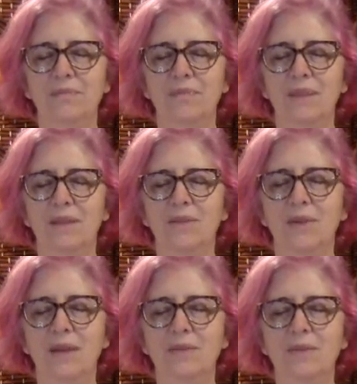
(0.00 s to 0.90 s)
So
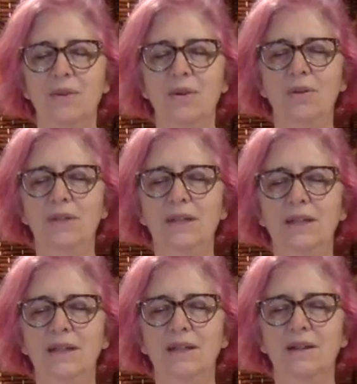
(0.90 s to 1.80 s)
as we're holding it
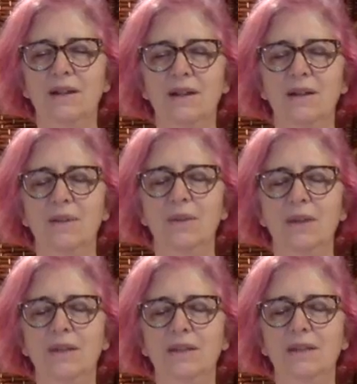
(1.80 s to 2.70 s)
here, we had
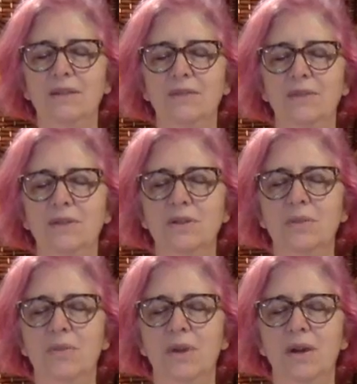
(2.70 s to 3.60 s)
done the physical
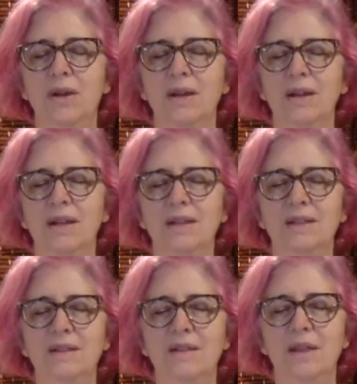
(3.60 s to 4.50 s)
part. This
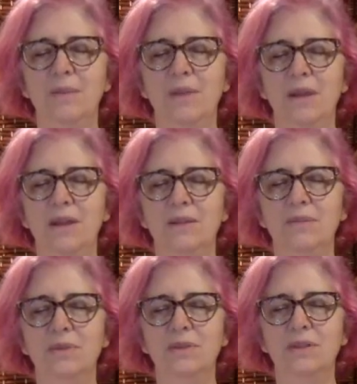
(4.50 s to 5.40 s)
is helping us with
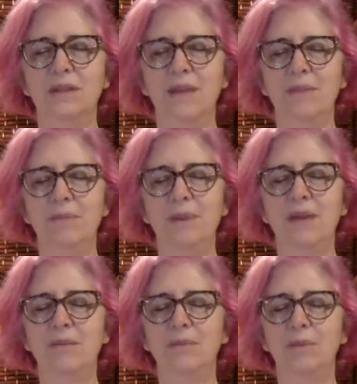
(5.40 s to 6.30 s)
the top and bottom.
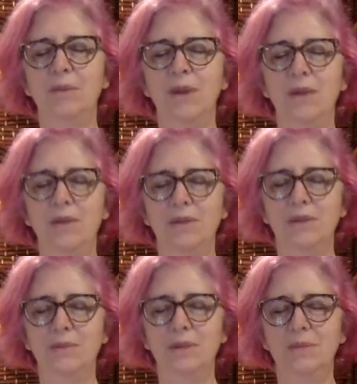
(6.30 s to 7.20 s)
Remember how we
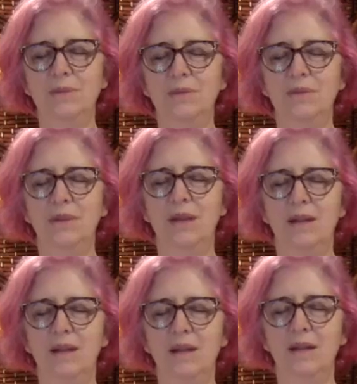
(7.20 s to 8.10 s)
sometimes do that?
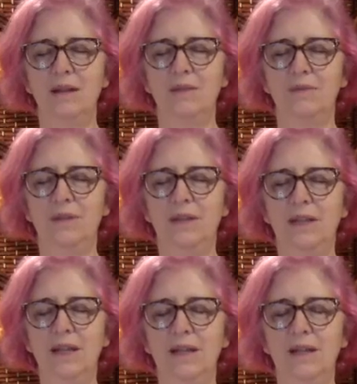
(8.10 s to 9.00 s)

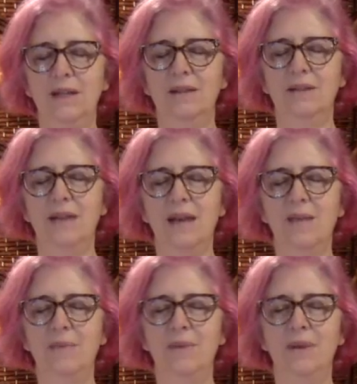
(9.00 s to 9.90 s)
Feeling the top
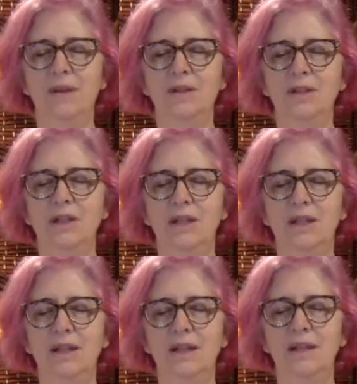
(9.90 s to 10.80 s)
chi
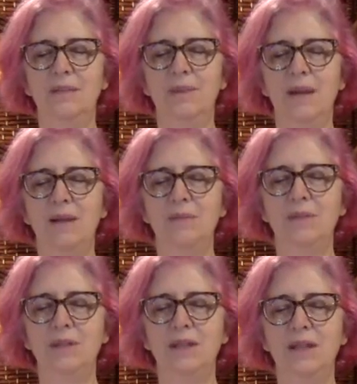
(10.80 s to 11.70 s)
and the bottom
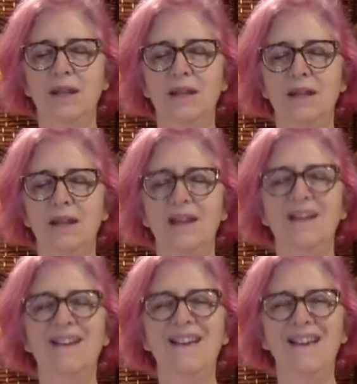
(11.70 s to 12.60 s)
chi and
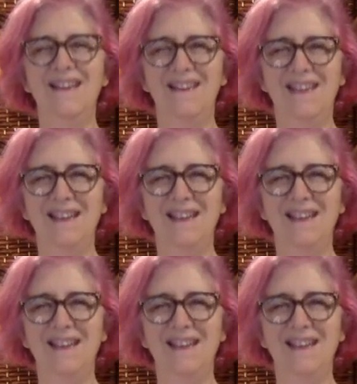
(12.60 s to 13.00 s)
and